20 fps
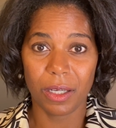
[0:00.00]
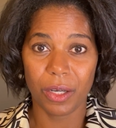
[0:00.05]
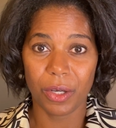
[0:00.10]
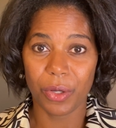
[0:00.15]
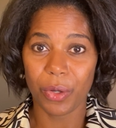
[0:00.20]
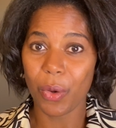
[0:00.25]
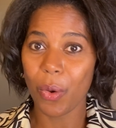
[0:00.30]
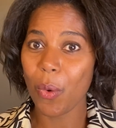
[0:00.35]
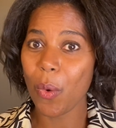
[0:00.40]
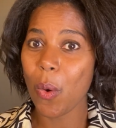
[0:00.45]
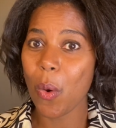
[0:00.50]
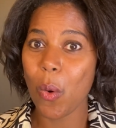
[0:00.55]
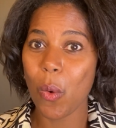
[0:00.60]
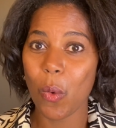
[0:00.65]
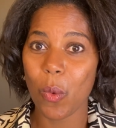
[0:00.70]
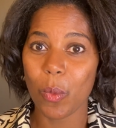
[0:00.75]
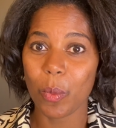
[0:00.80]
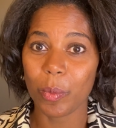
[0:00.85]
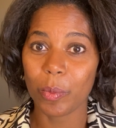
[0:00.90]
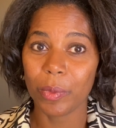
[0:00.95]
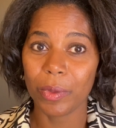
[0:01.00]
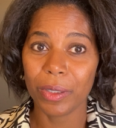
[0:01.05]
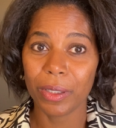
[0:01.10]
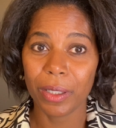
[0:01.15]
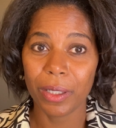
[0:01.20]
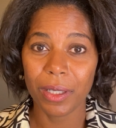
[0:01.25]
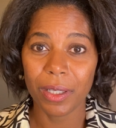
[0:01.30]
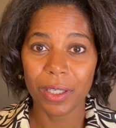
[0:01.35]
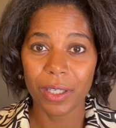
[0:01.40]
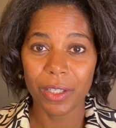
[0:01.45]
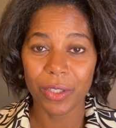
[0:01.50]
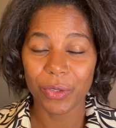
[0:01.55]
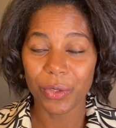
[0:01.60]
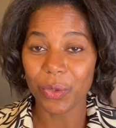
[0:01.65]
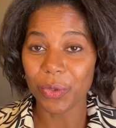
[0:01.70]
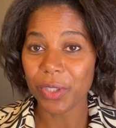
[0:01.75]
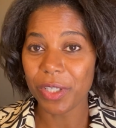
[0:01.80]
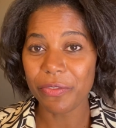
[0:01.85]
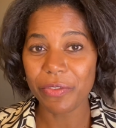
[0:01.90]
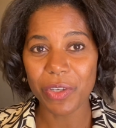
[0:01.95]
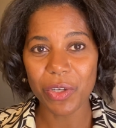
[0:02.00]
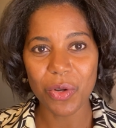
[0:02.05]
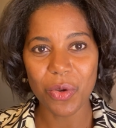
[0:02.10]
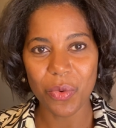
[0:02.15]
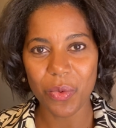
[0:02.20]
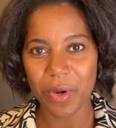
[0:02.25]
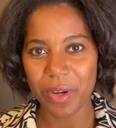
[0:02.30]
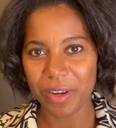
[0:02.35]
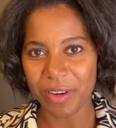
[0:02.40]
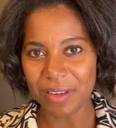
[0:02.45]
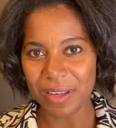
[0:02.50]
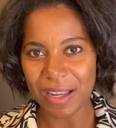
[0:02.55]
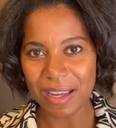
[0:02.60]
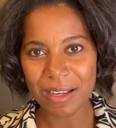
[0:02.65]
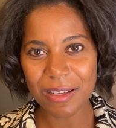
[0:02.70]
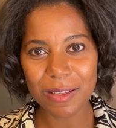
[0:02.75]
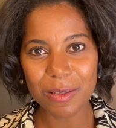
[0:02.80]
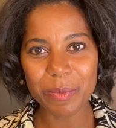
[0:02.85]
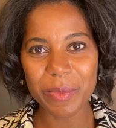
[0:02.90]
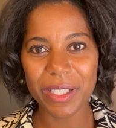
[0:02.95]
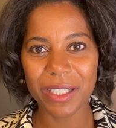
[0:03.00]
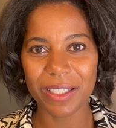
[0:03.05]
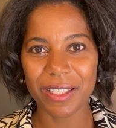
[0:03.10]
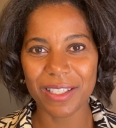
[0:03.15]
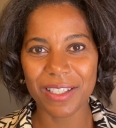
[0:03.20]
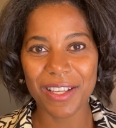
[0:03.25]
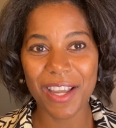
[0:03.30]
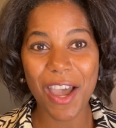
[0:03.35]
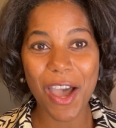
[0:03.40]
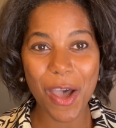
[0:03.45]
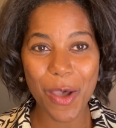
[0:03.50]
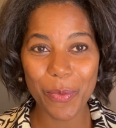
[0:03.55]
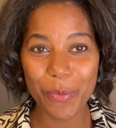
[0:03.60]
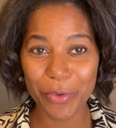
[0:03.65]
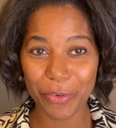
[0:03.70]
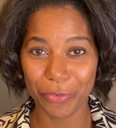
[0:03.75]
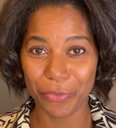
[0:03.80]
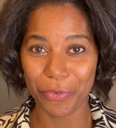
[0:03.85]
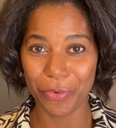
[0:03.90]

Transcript: no home, don't even know where the next meal is coming